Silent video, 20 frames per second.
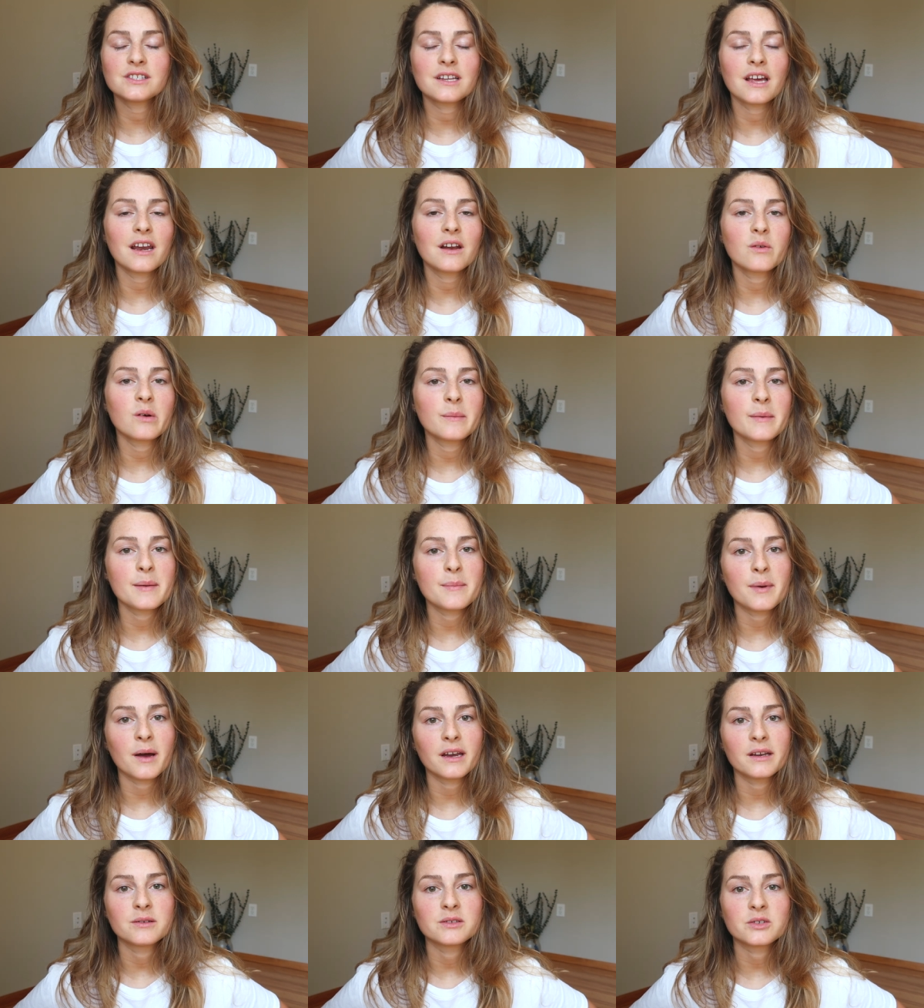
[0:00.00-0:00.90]
just kind of what my
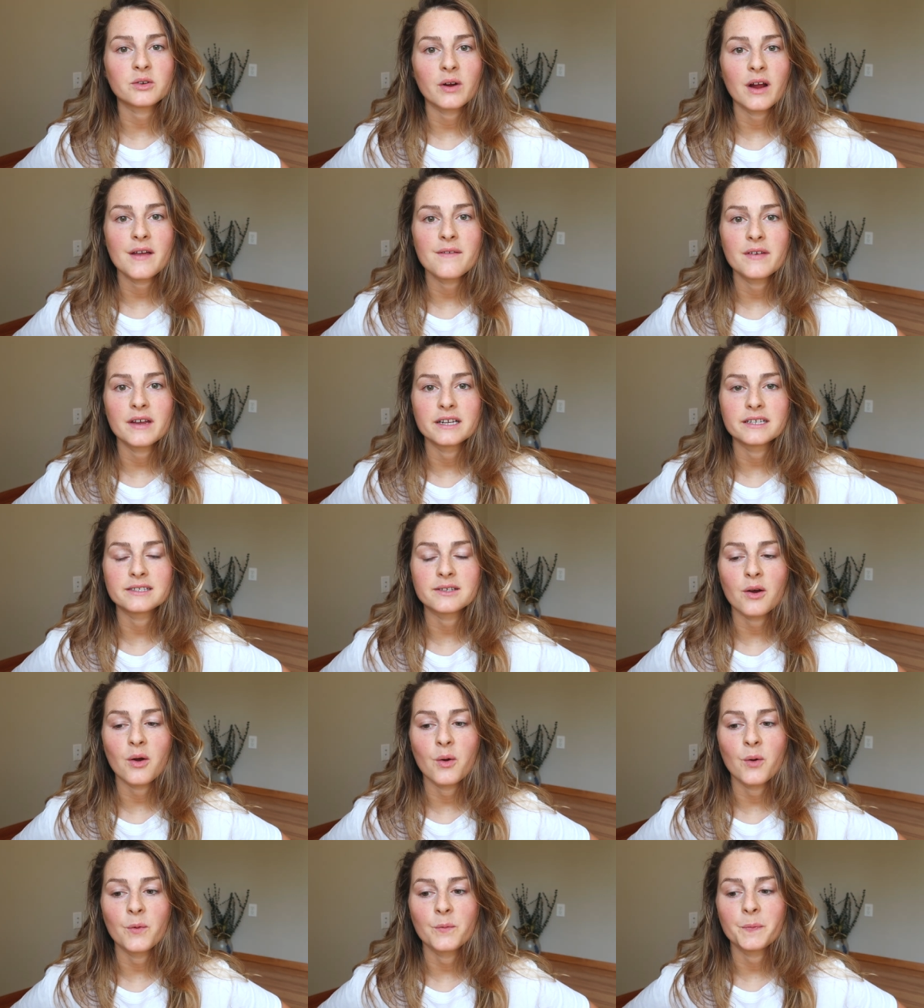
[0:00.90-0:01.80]
body was craving.
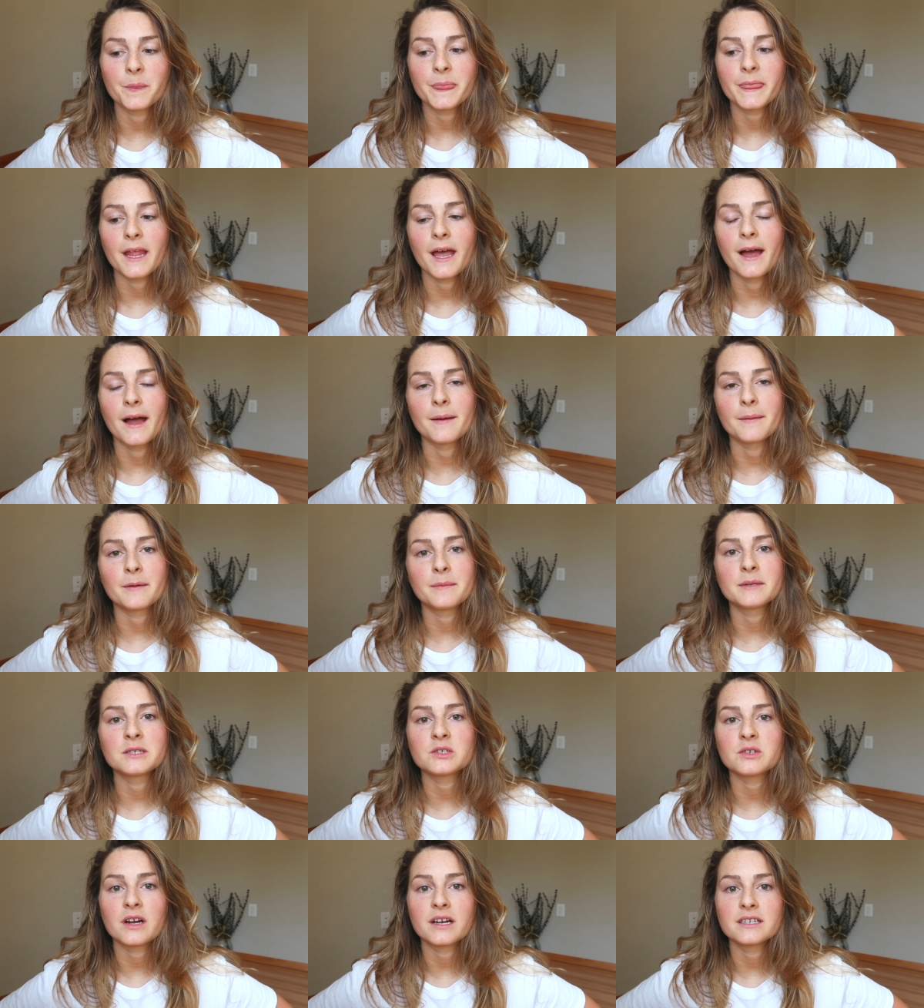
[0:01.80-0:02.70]
So uh, I've
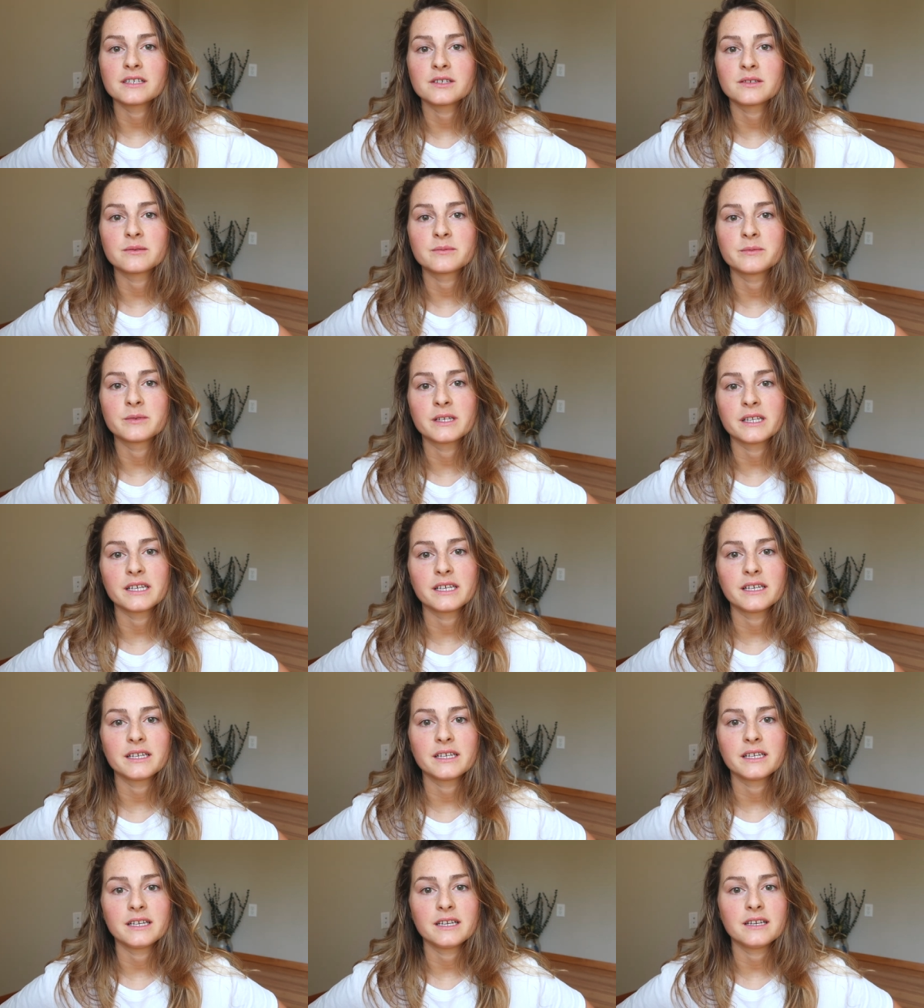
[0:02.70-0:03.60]
been trying to
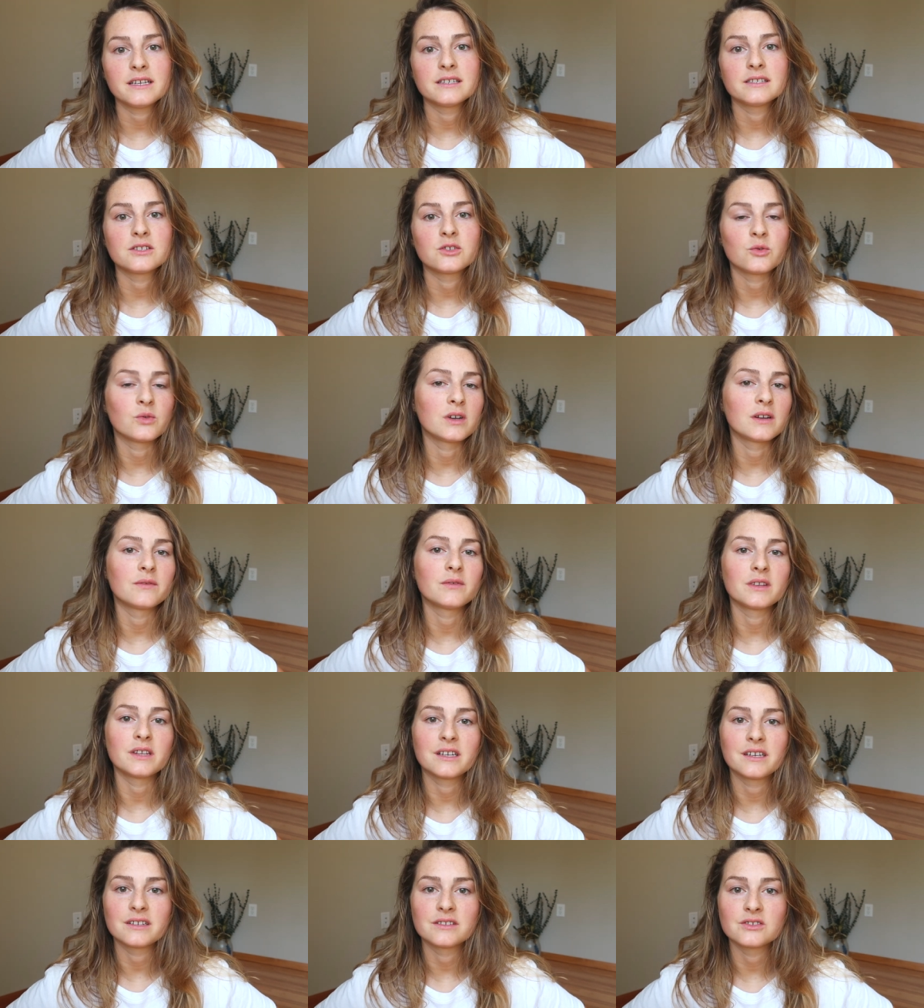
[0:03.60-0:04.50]
really eat
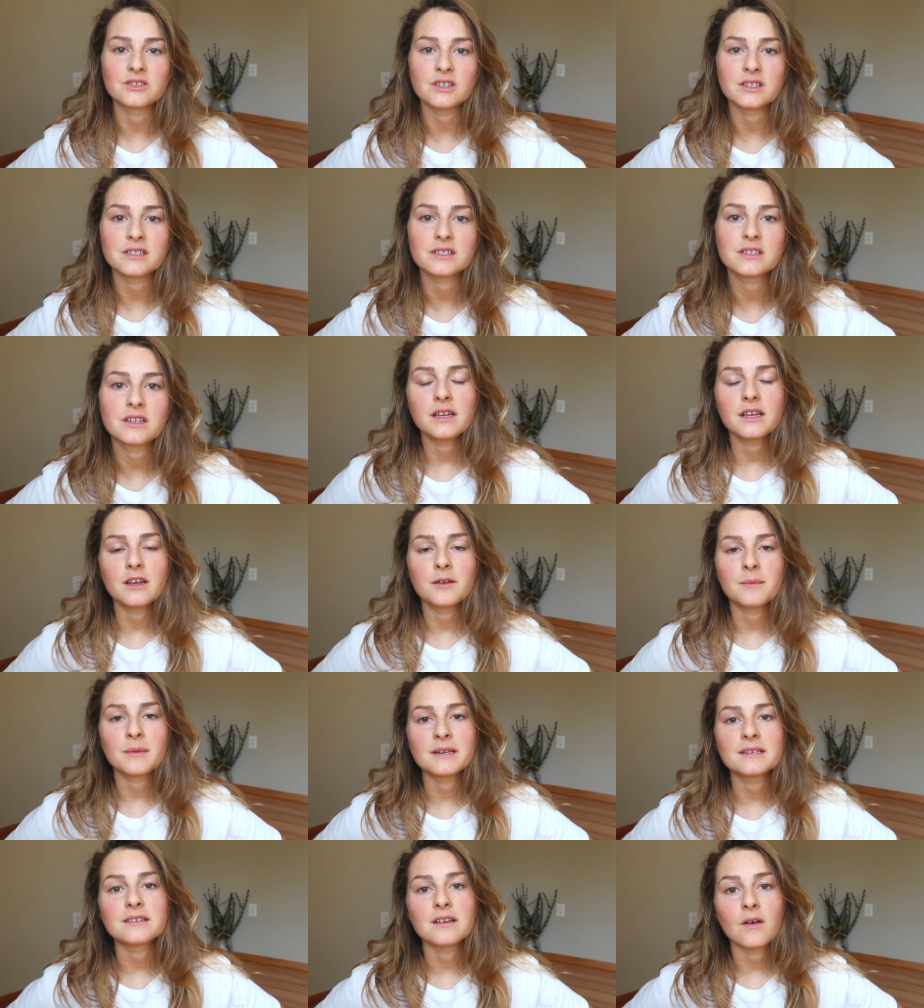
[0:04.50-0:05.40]
intuitively and just
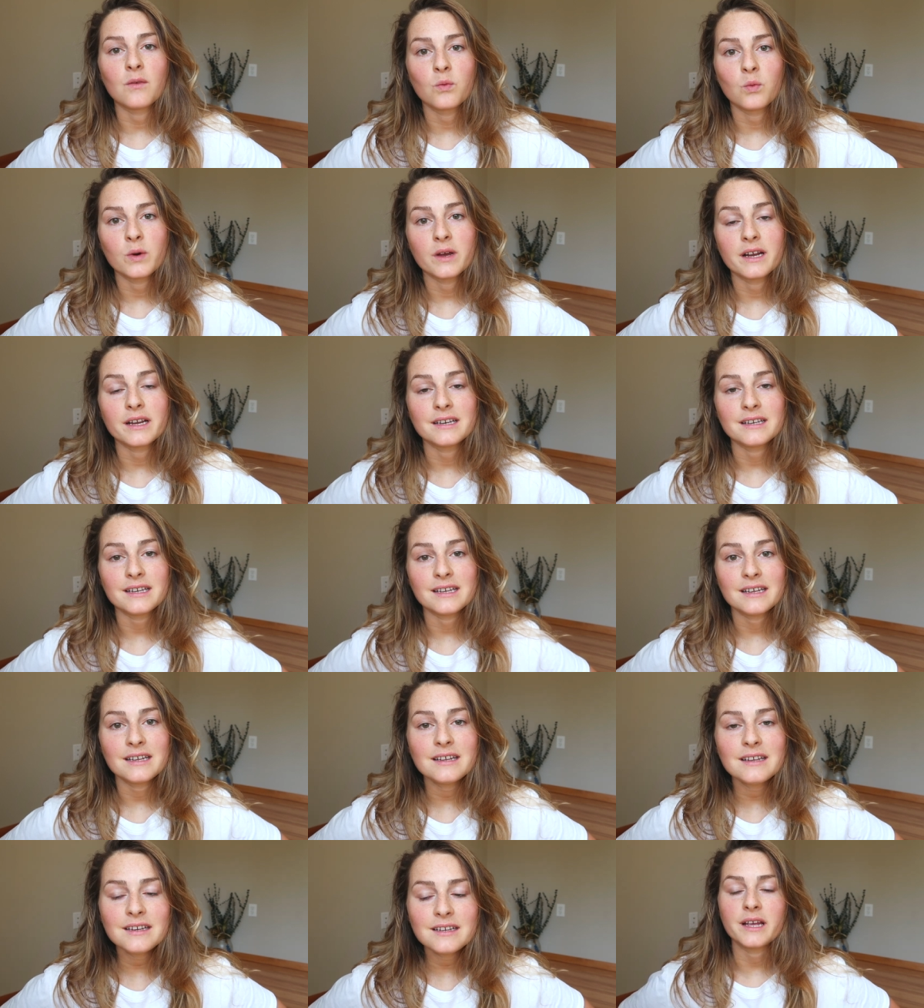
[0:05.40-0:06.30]
give myself what I
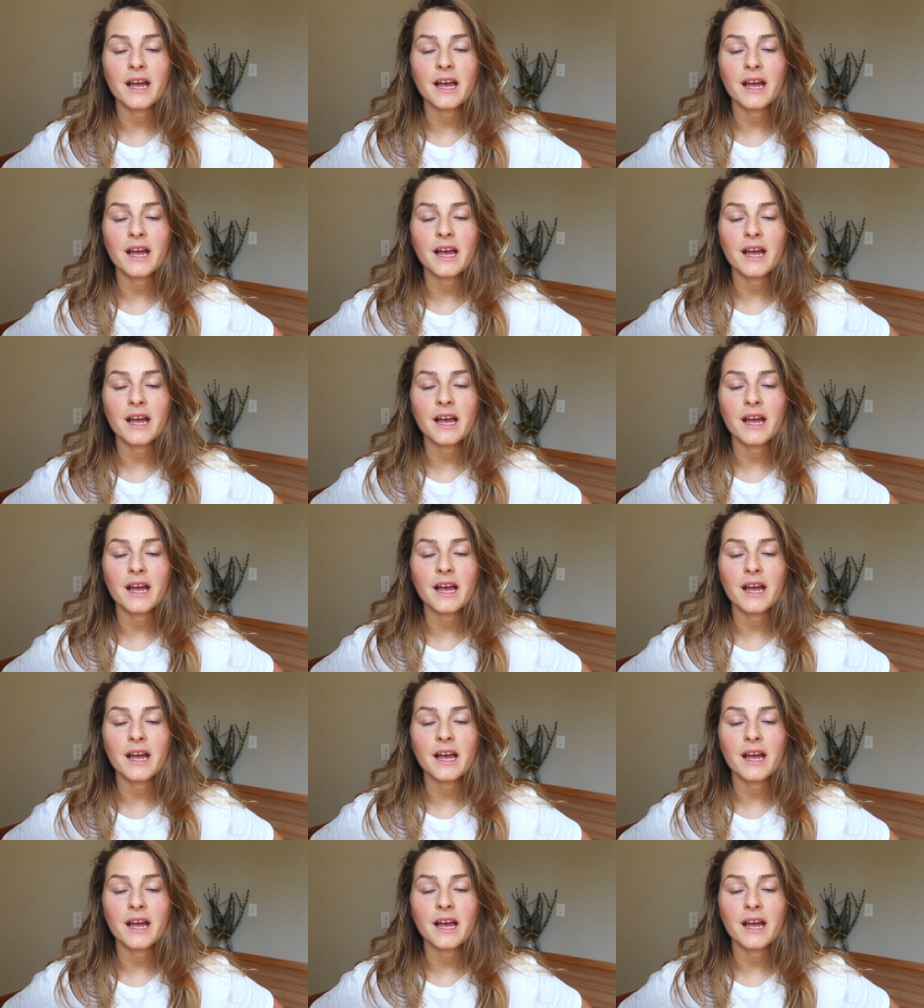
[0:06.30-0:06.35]
need.